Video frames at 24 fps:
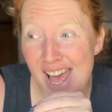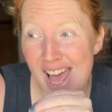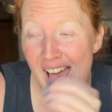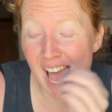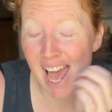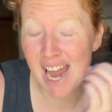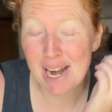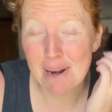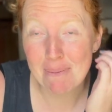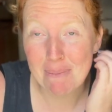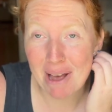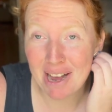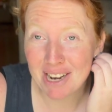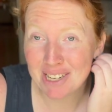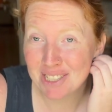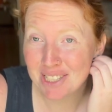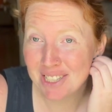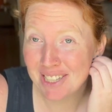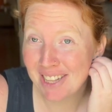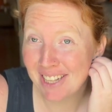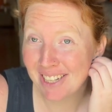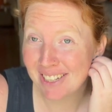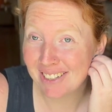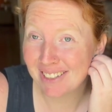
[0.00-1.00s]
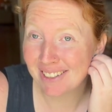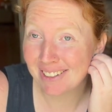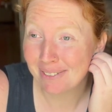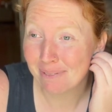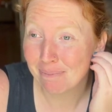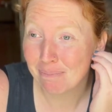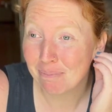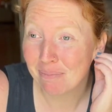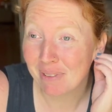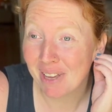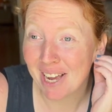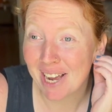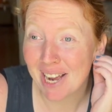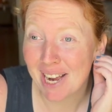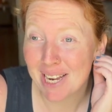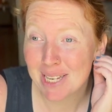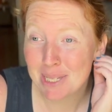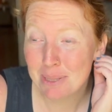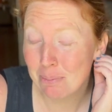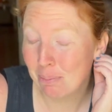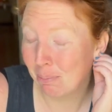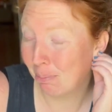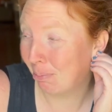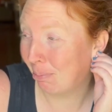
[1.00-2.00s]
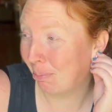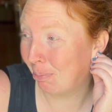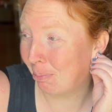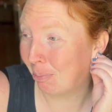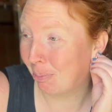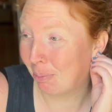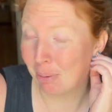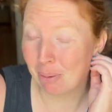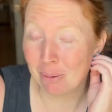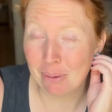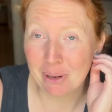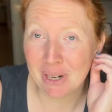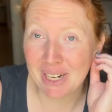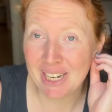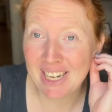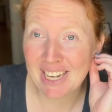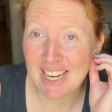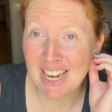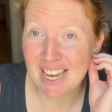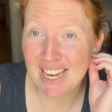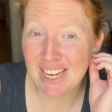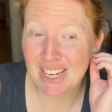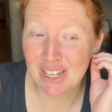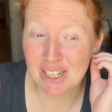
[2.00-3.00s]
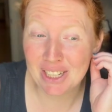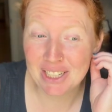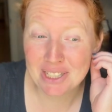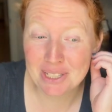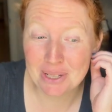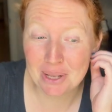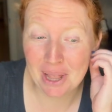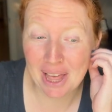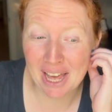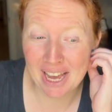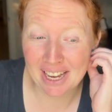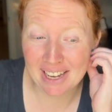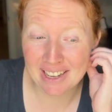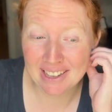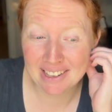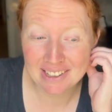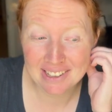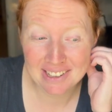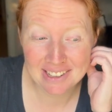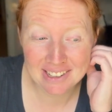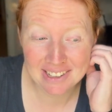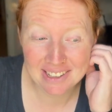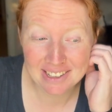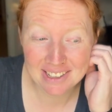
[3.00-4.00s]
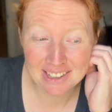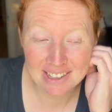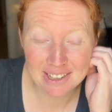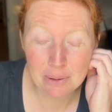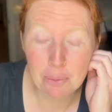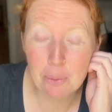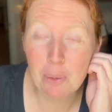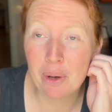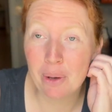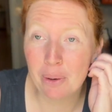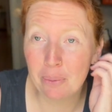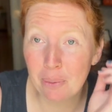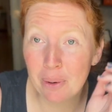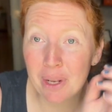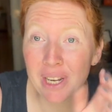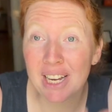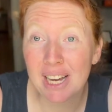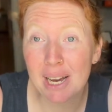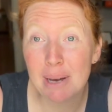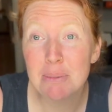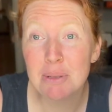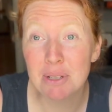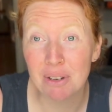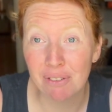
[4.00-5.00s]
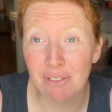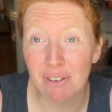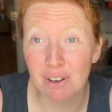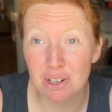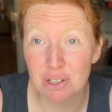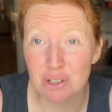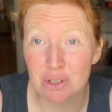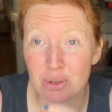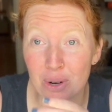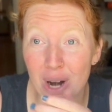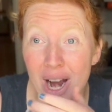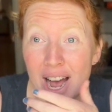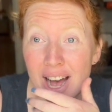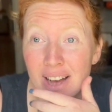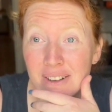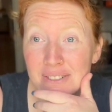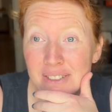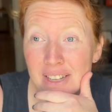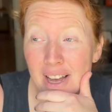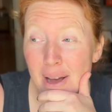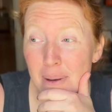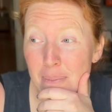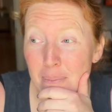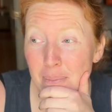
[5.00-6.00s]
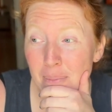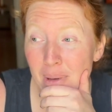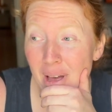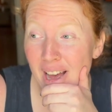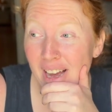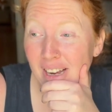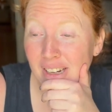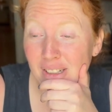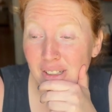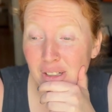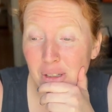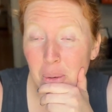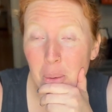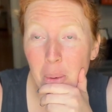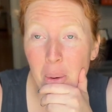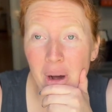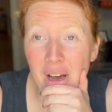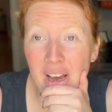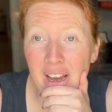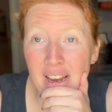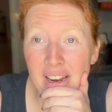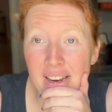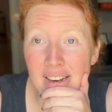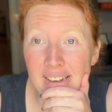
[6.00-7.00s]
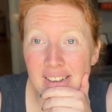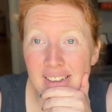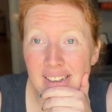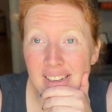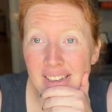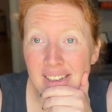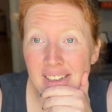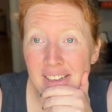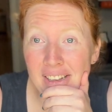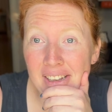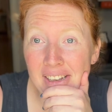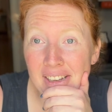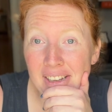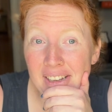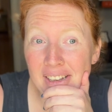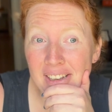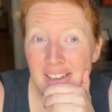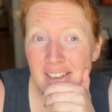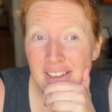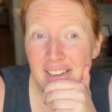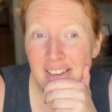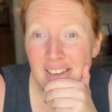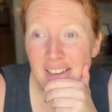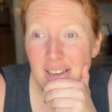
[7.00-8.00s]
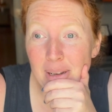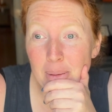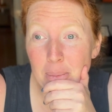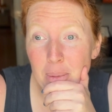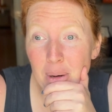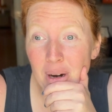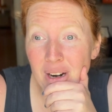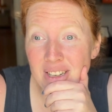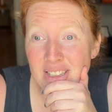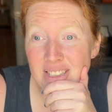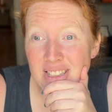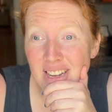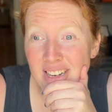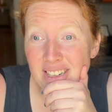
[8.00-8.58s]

And I'm actually, like, it's pretty dang good. So, like, when it comes to first drafts, I'm actually quite impressed.